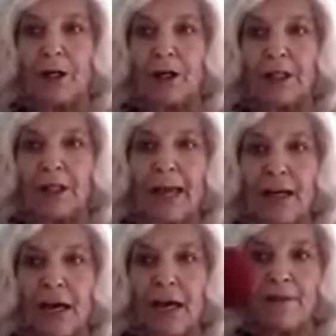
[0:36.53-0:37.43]
laying
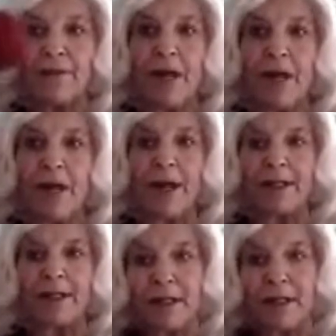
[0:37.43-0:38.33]
on of the
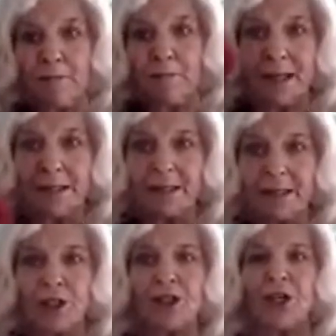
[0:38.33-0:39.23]
hands, a
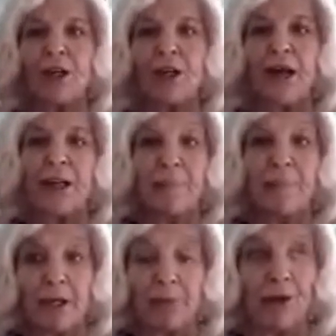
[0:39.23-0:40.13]
messenger, a
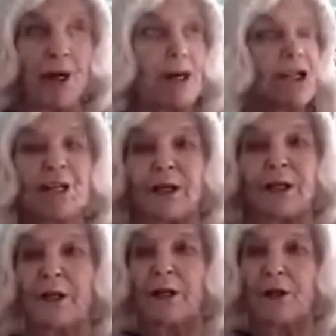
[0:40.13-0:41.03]
paintbrush.
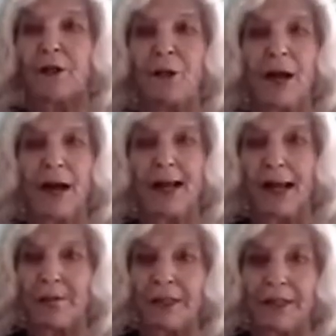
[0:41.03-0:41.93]
Oh my, how
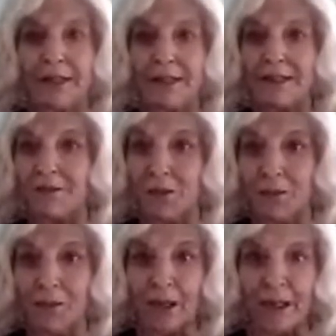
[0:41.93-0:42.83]
many things have you
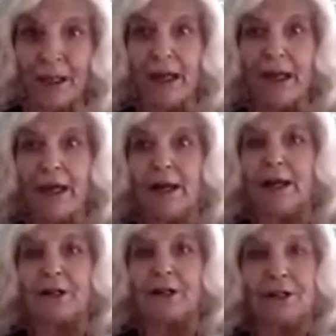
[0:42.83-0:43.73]
been?
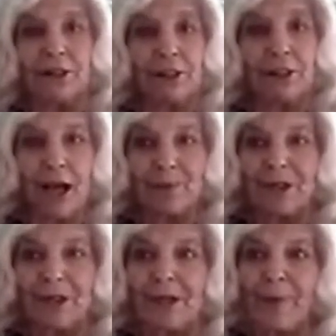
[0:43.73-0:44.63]
Good time to
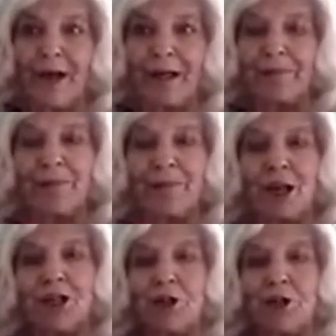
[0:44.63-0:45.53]
think about it.
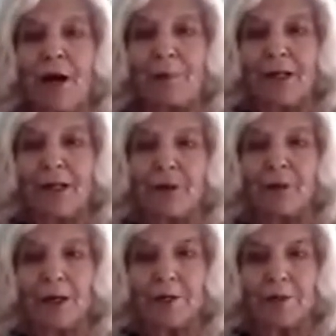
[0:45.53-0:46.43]
So I'm here to
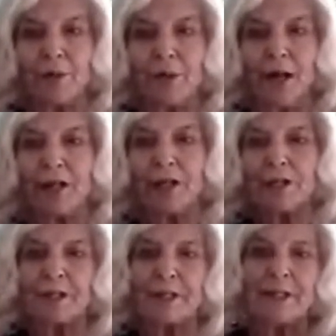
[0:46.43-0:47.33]
welcome you not just
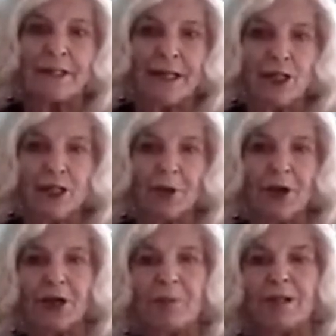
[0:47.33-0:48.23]
to the
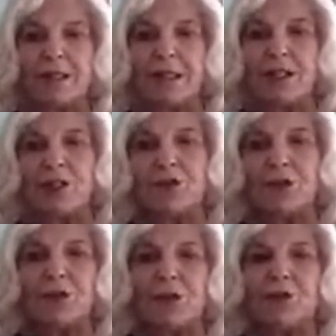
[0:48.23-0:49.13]
sanctuary, but to
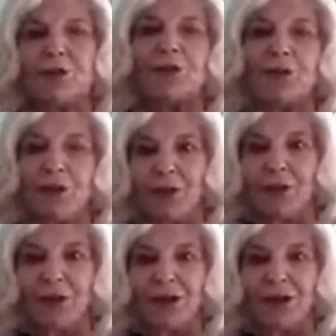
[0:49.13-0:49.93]
introduce you